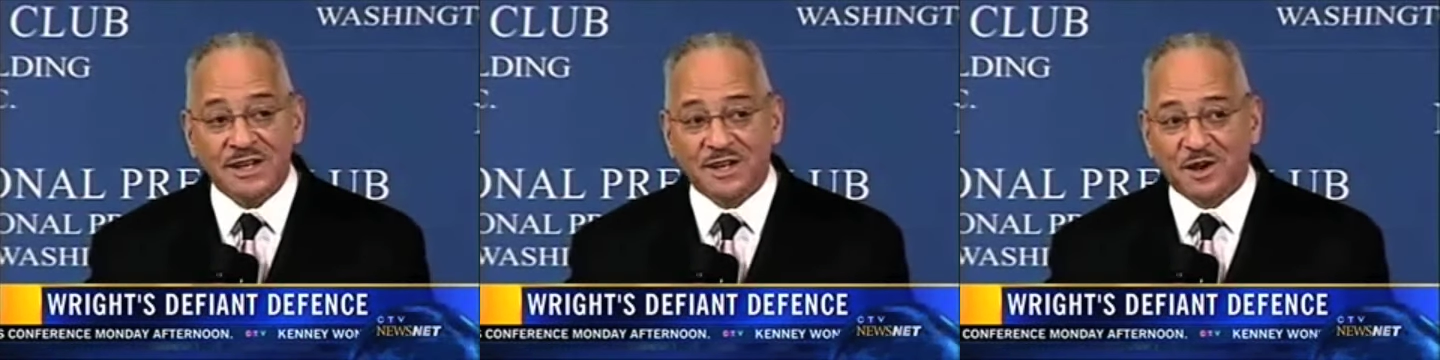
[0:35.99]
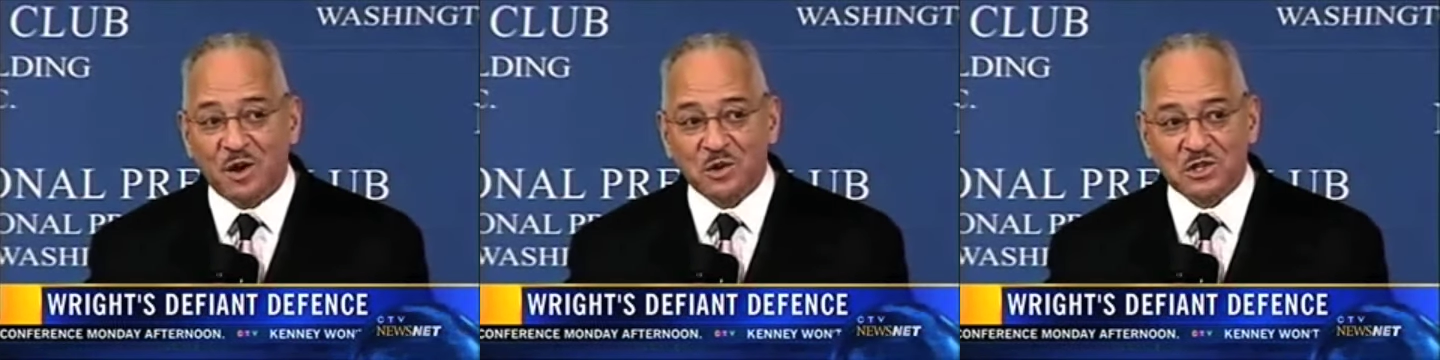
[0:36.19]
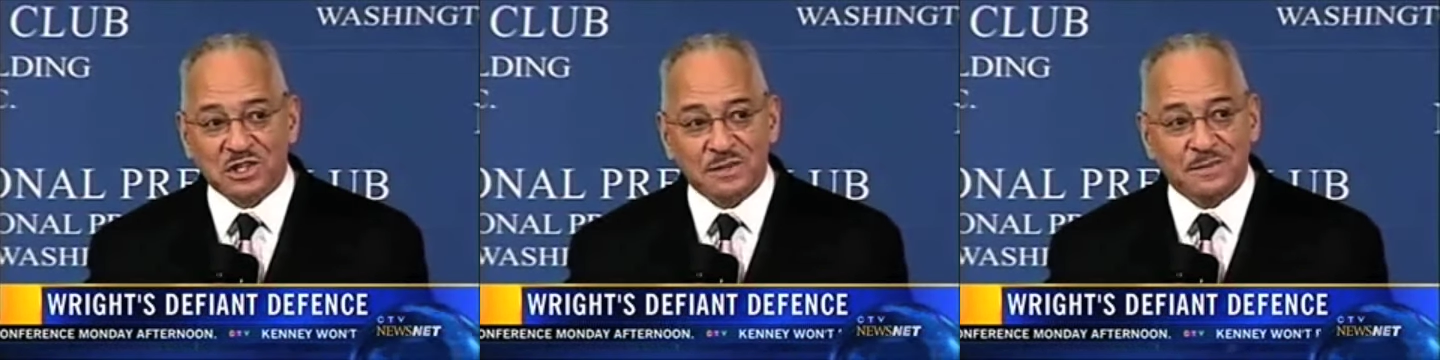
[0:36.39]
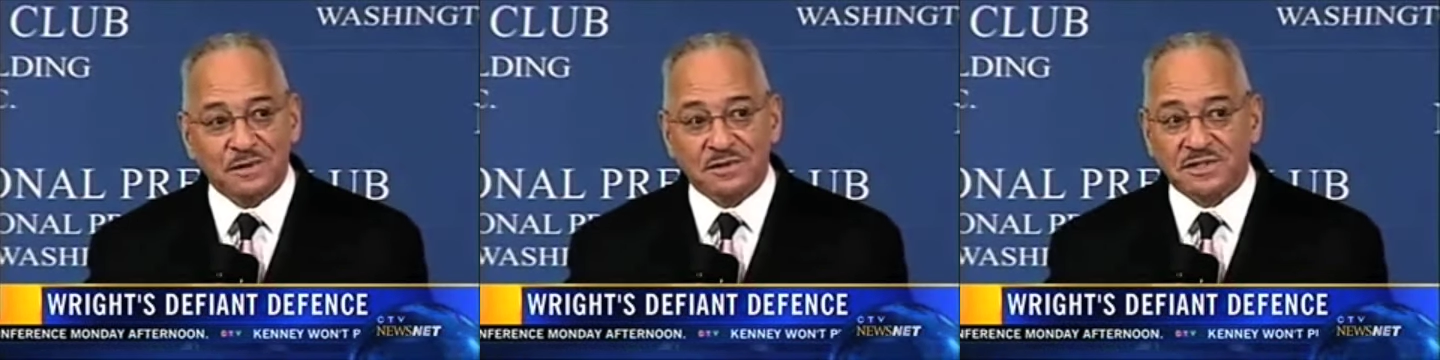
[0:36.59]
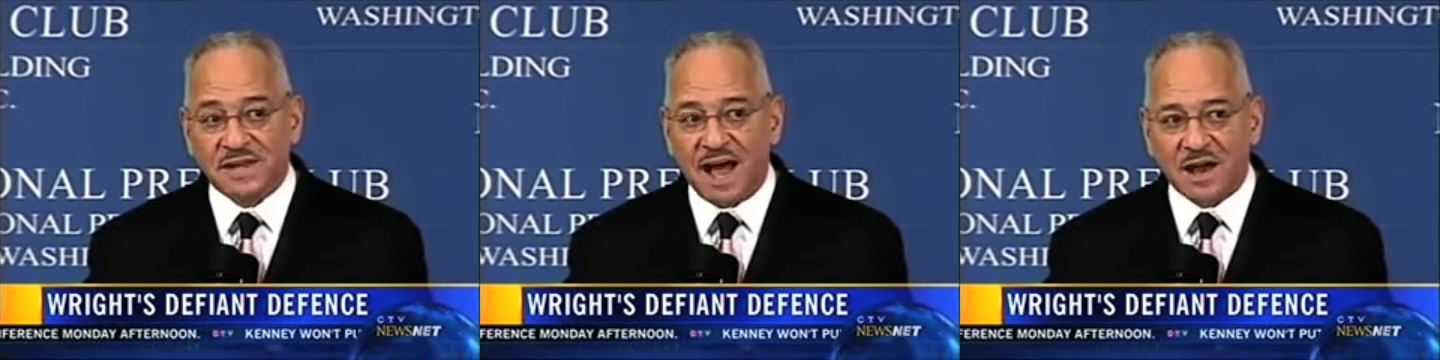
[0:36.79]

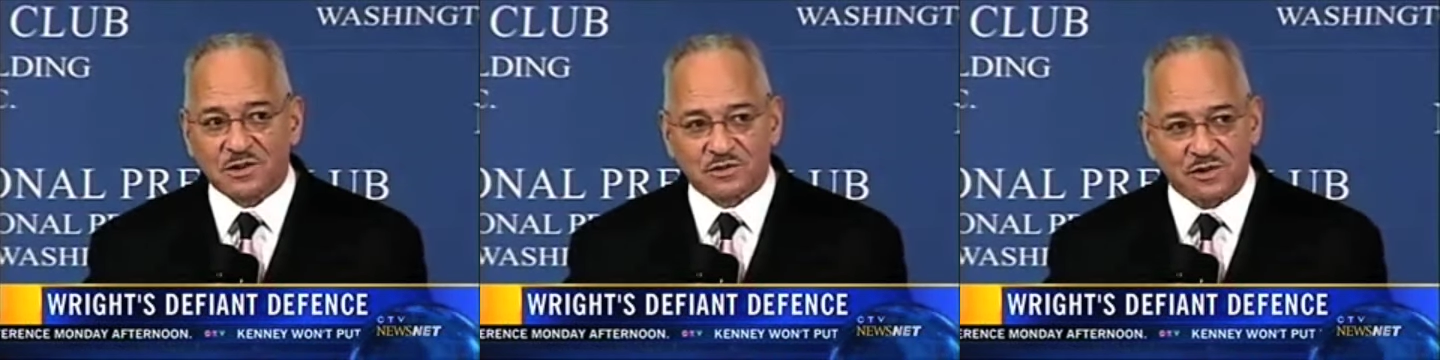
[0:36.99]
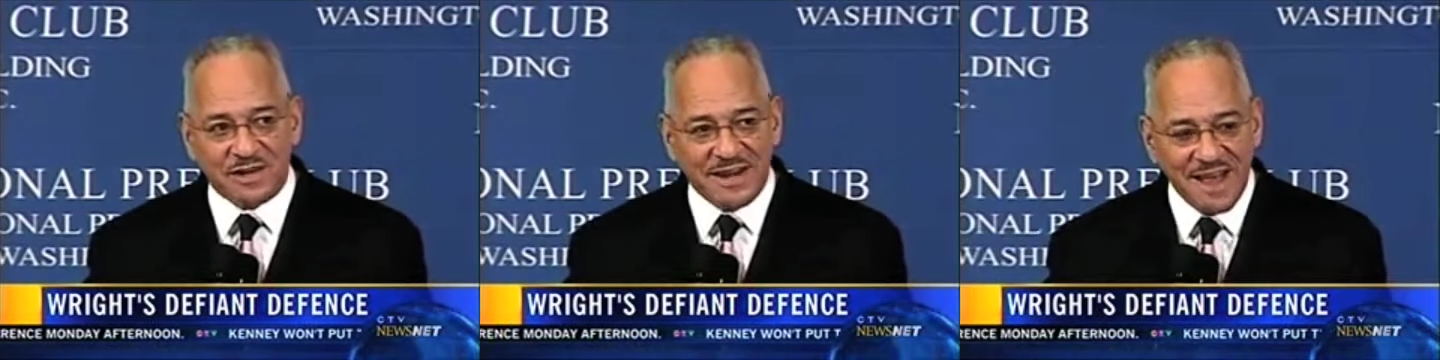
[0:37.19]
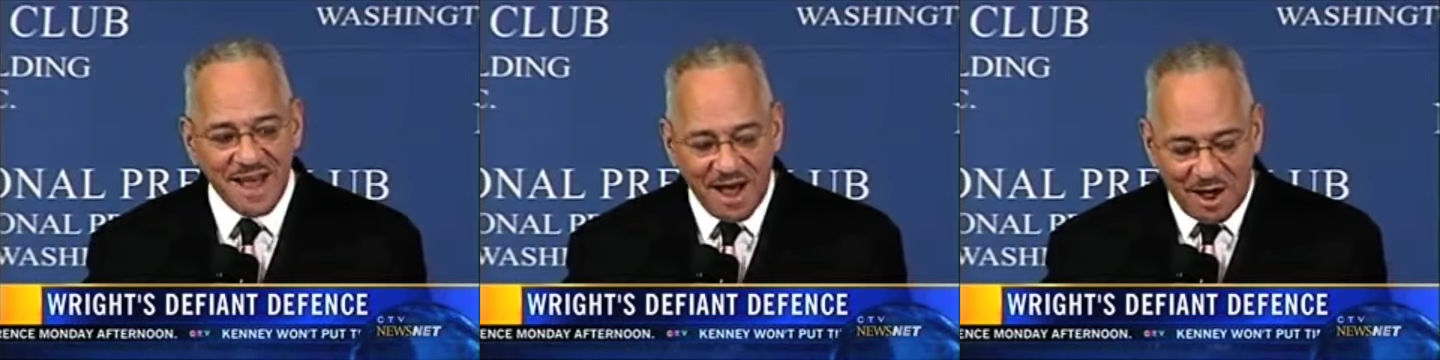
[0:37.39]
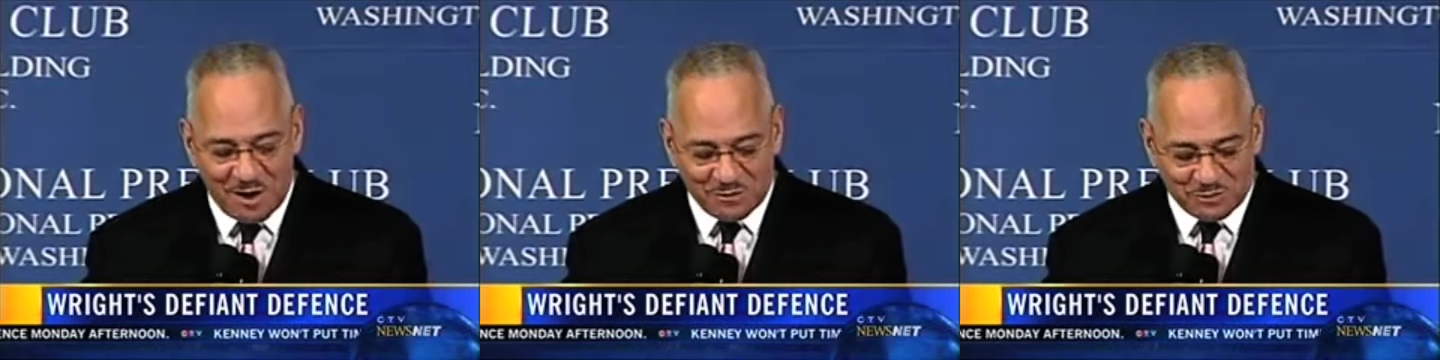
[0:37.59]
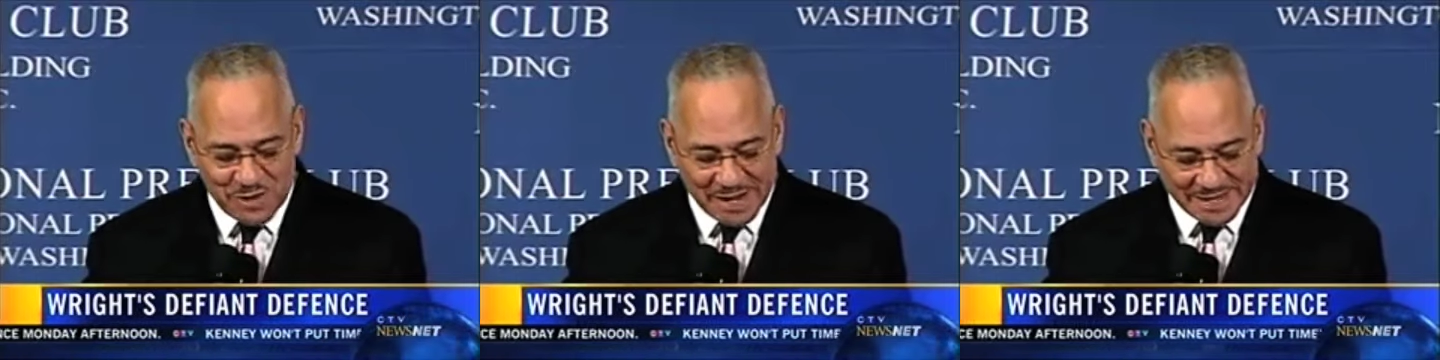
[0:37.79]
negotiable doctrine
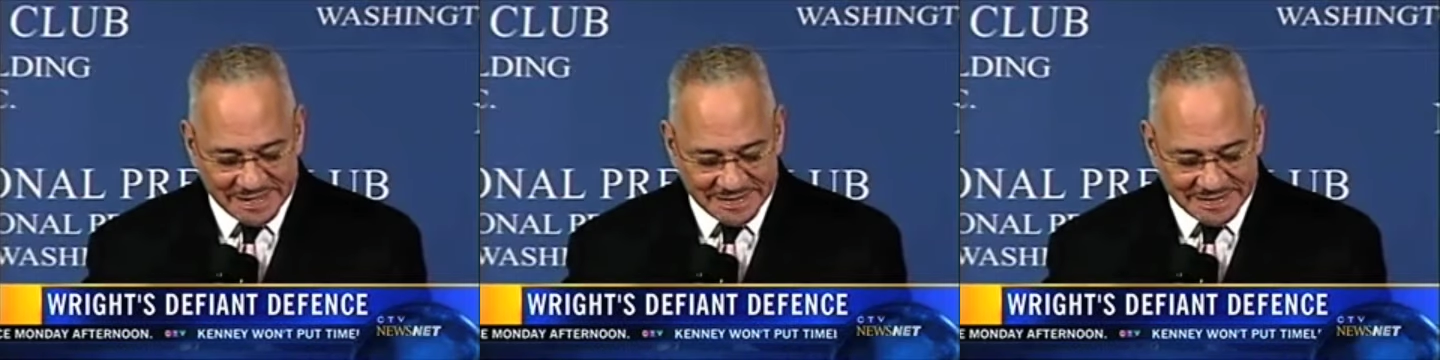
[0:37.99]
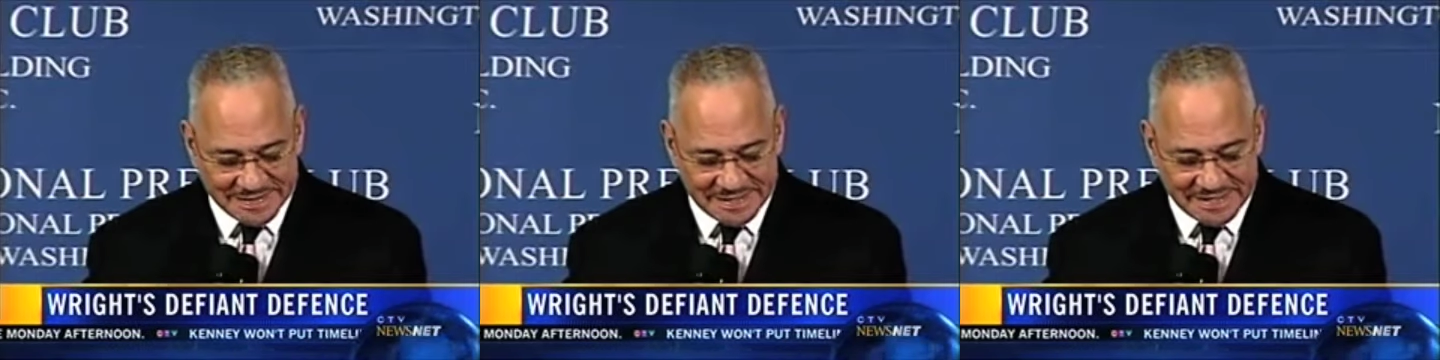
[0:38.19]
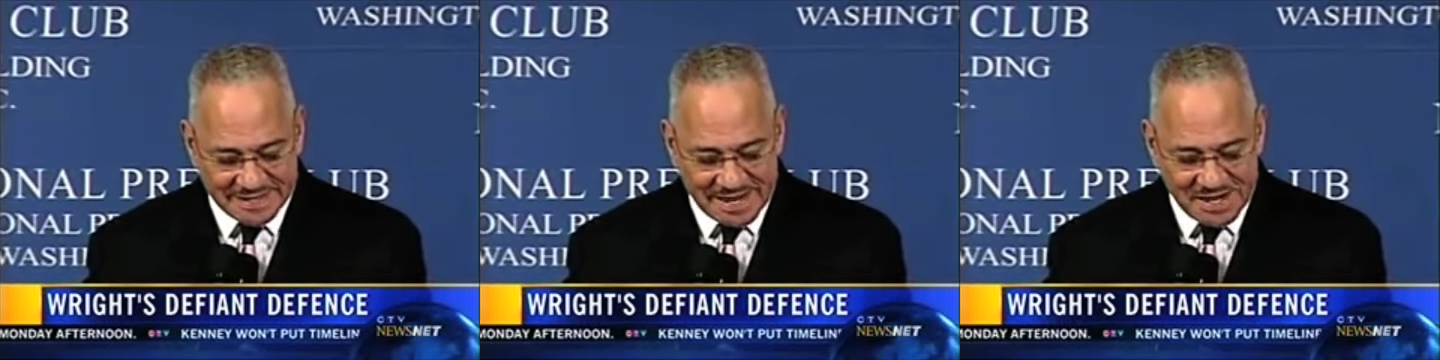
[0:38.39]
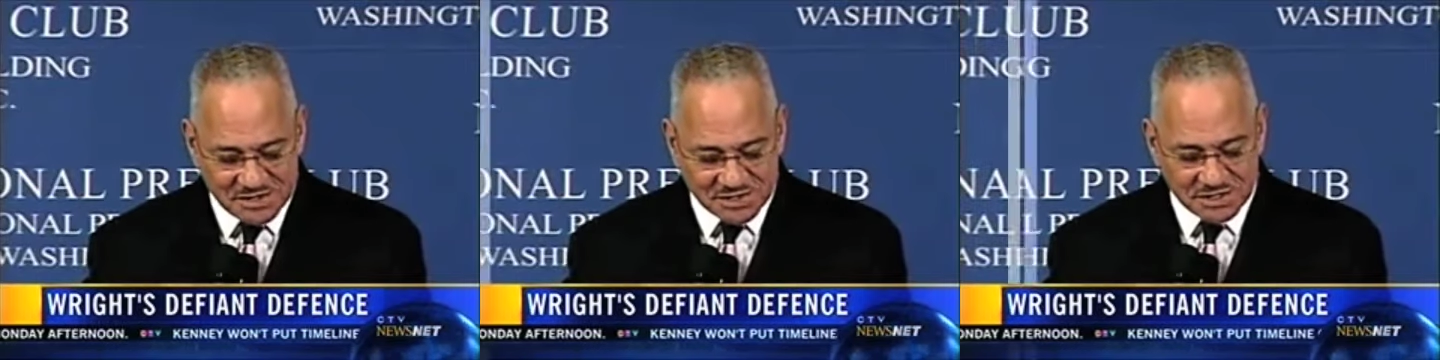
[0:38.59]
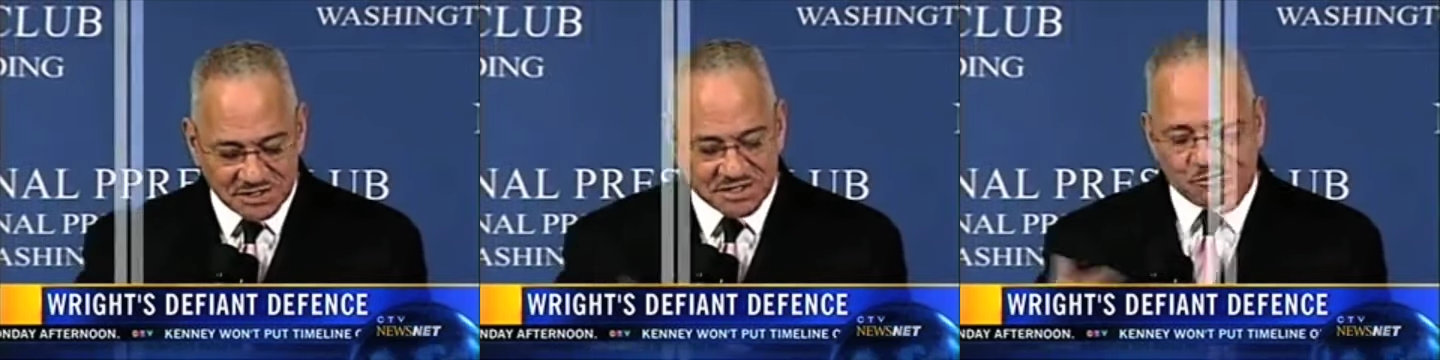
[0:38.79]
of
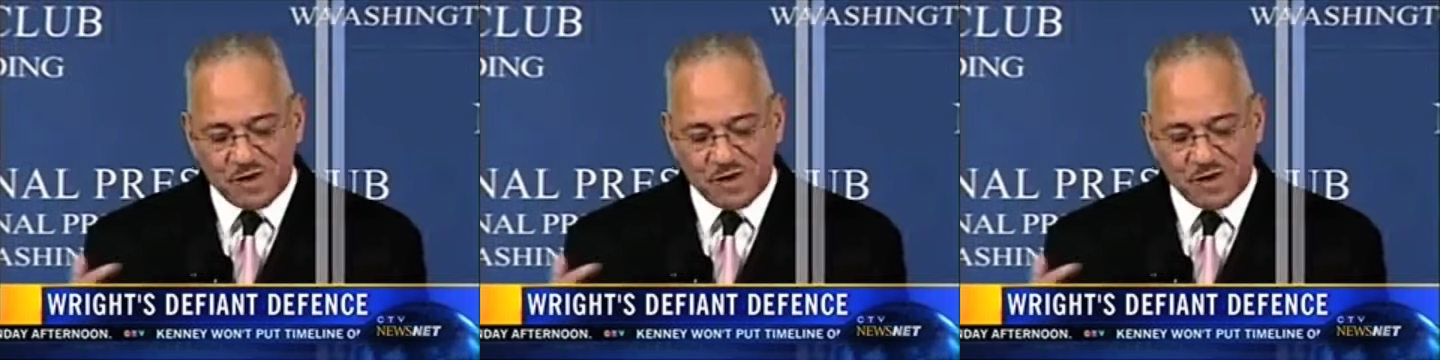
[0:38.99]
reconciliations.